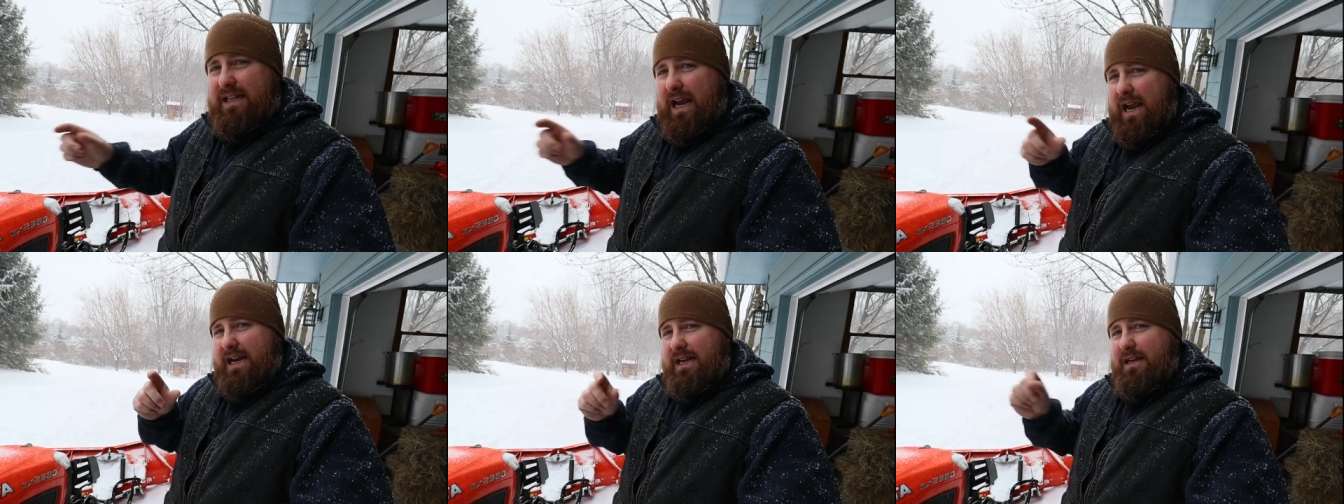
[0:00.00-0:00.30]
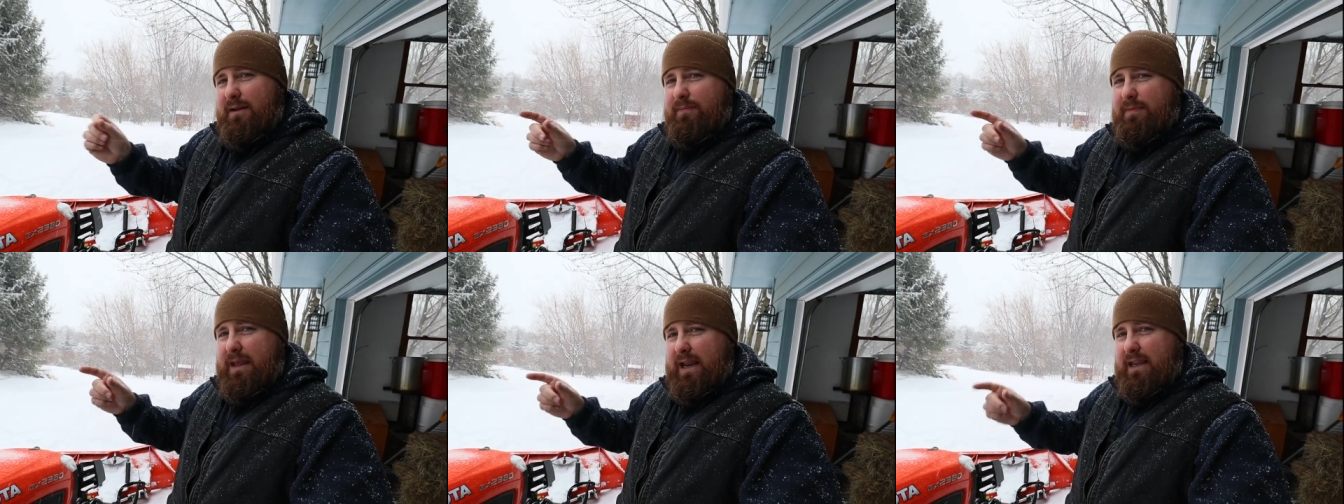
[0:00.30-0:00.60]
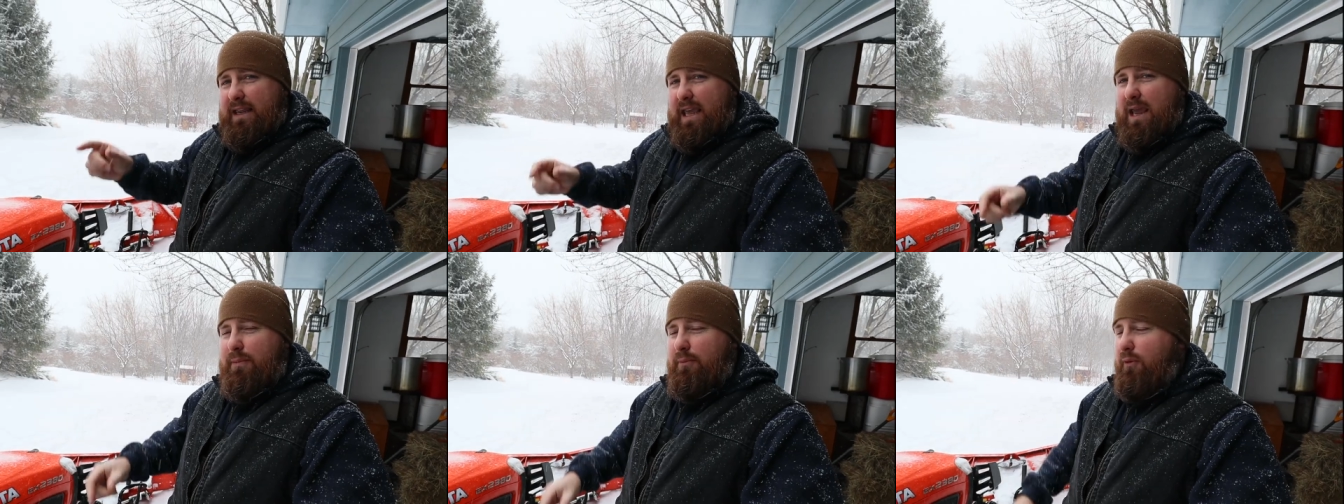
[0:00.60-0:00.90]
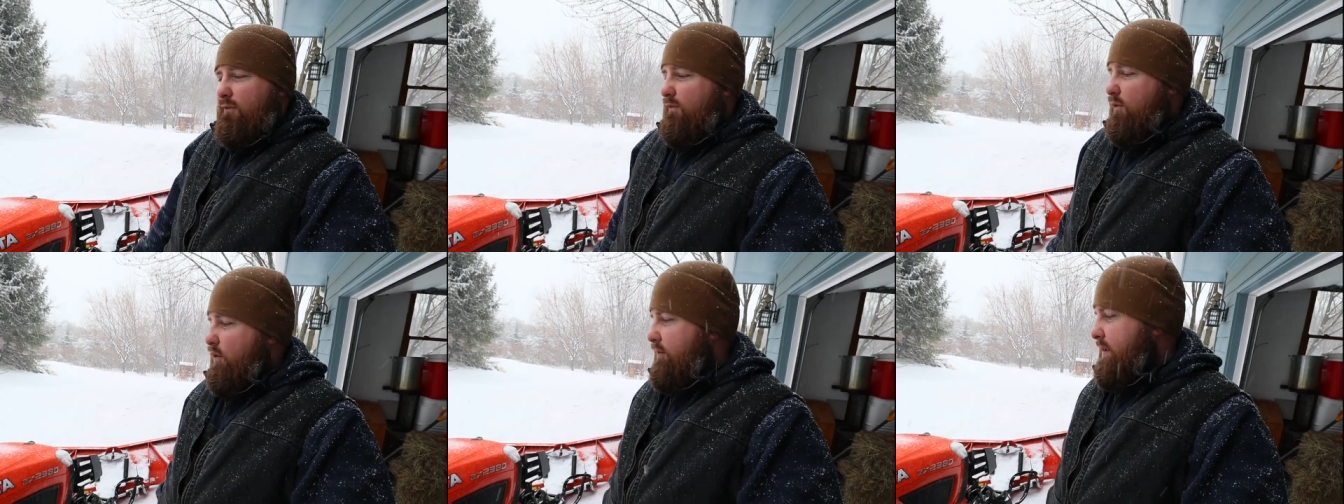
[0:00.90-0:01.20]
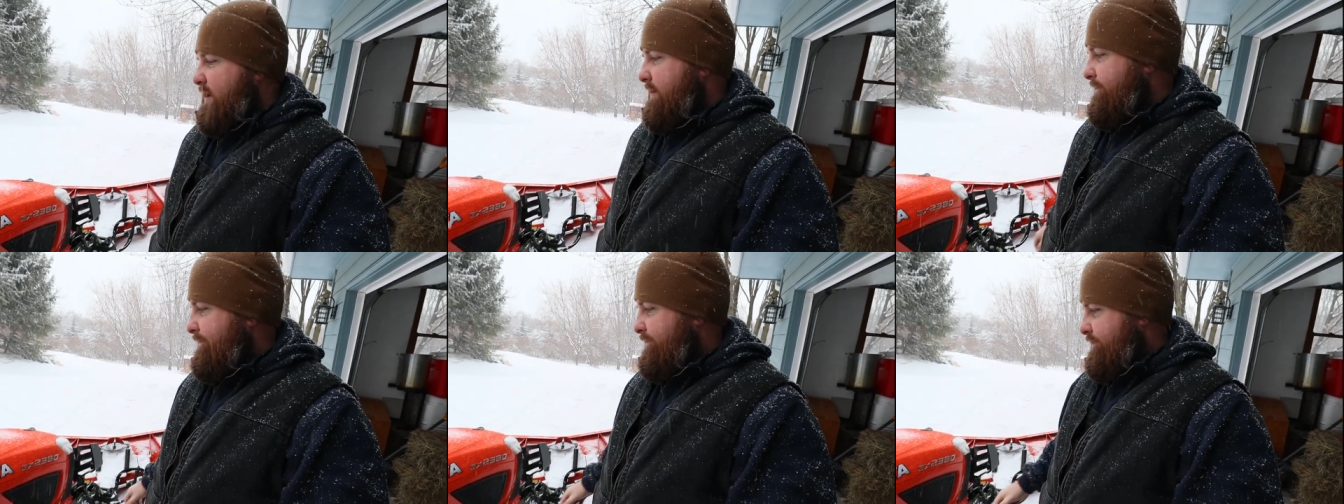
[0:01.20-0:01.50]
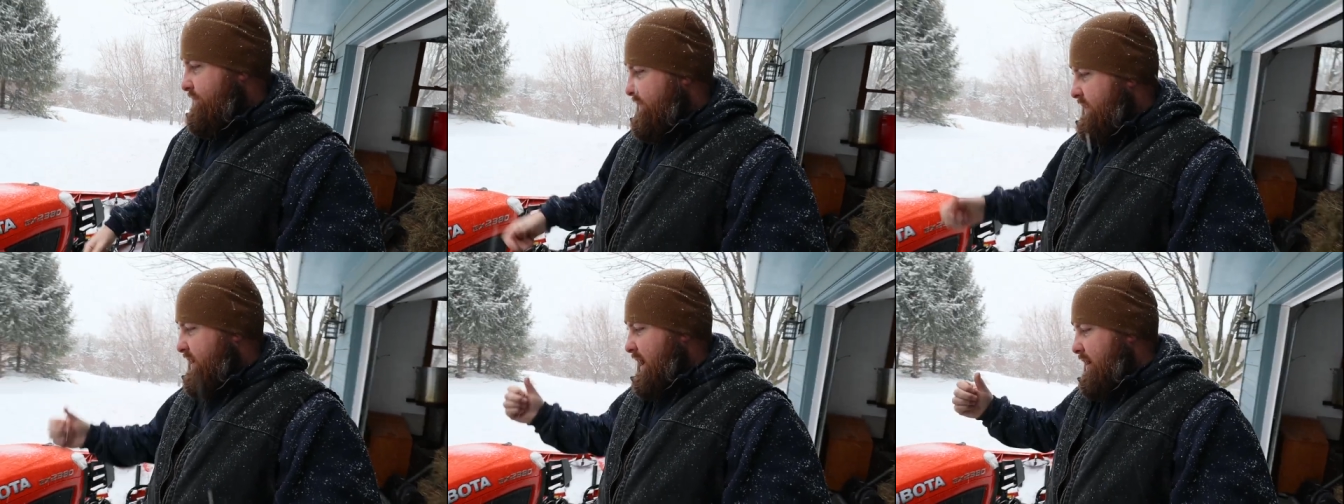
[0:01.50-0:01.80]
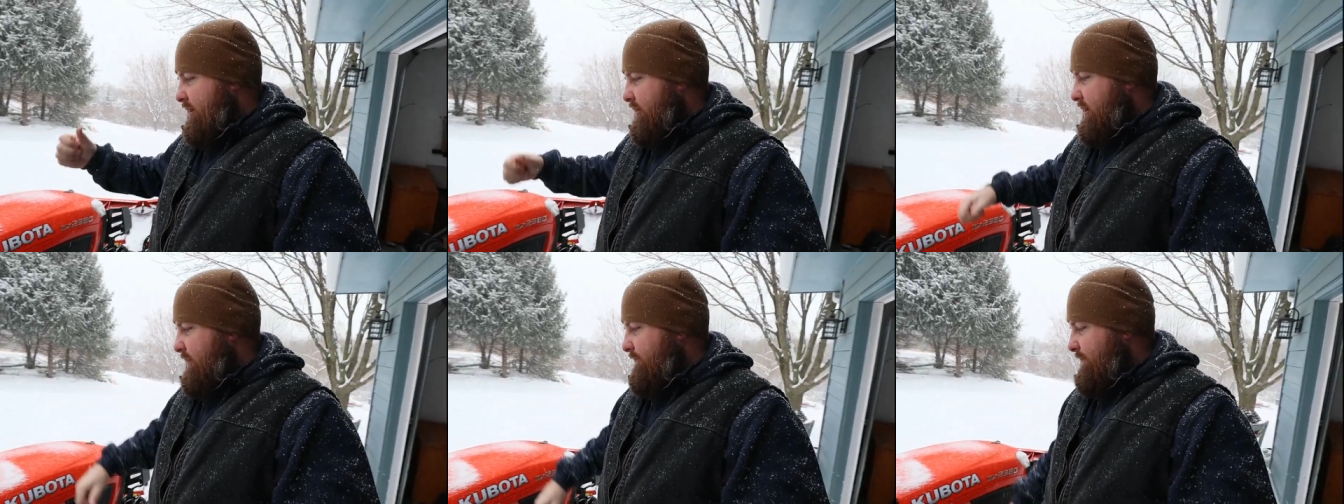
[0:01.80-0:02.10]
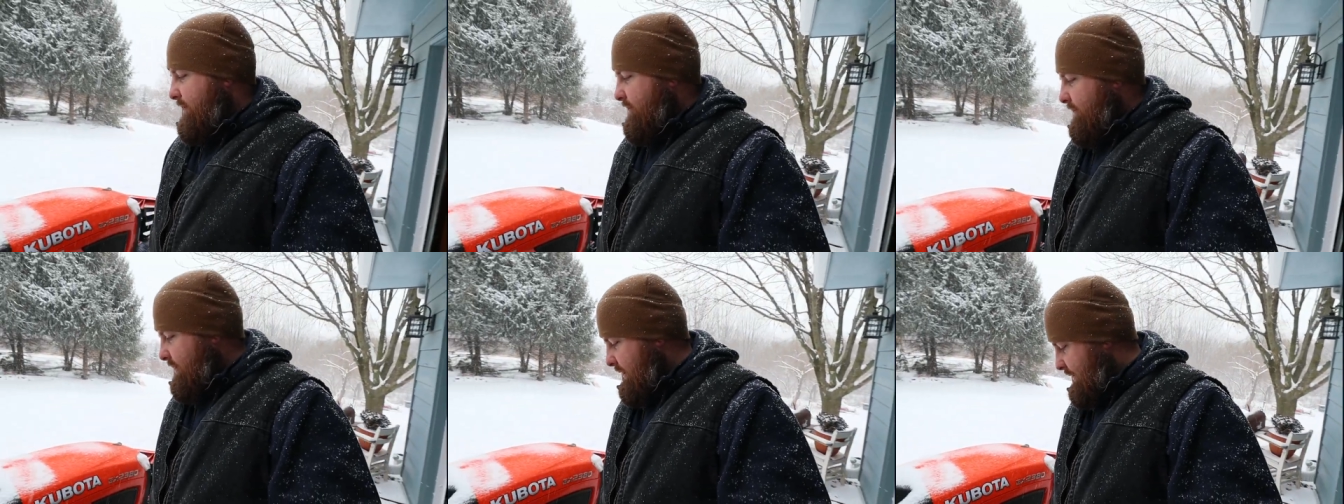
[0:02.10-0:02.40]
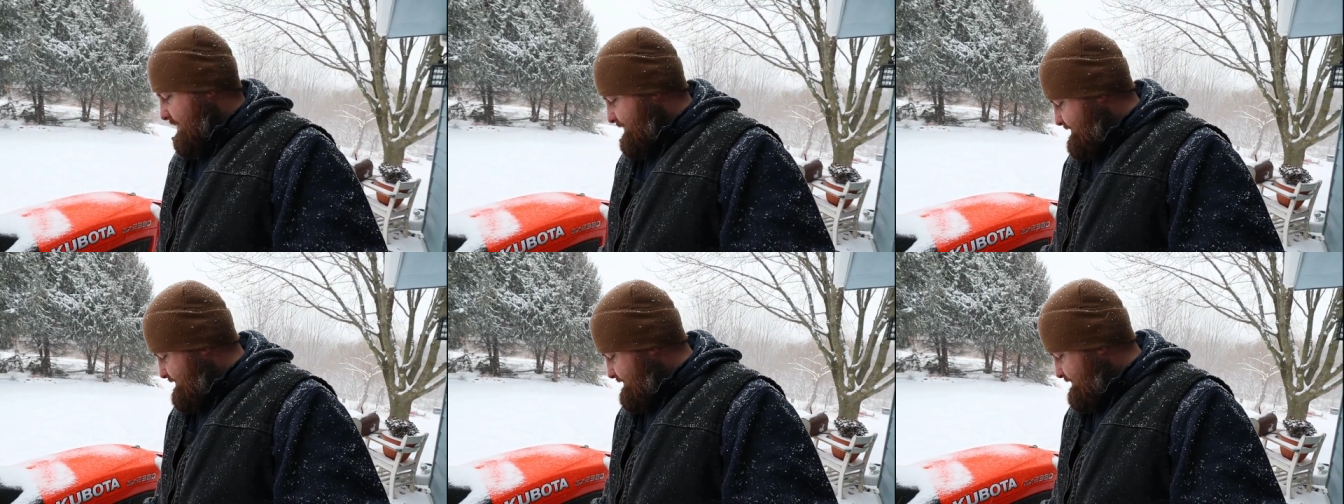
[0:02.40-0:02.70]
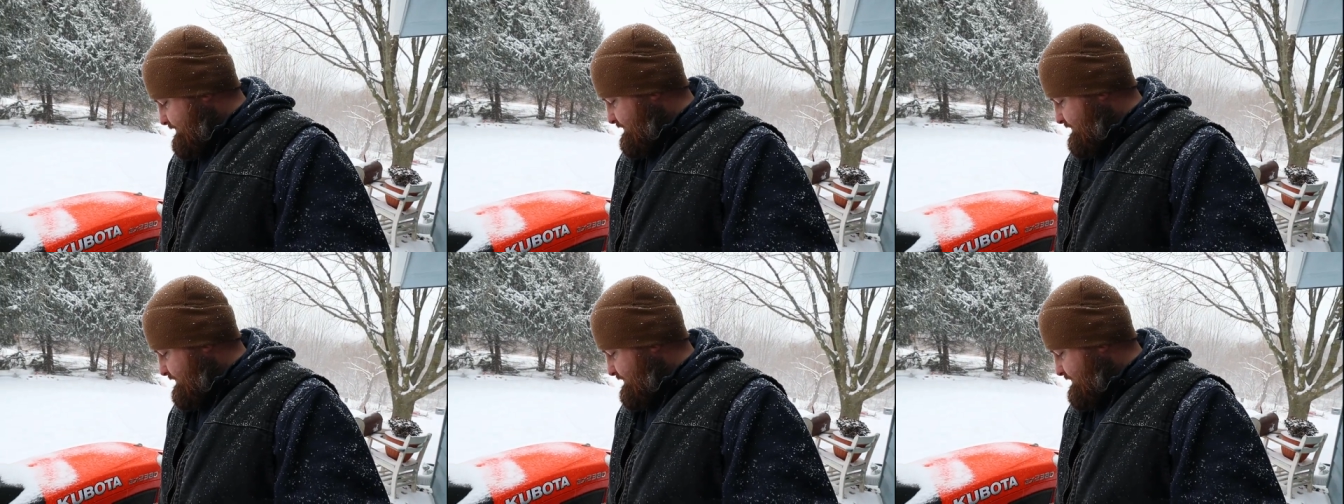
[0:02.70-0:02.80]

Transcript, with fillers: had tightened up that cable for me and got her up and running.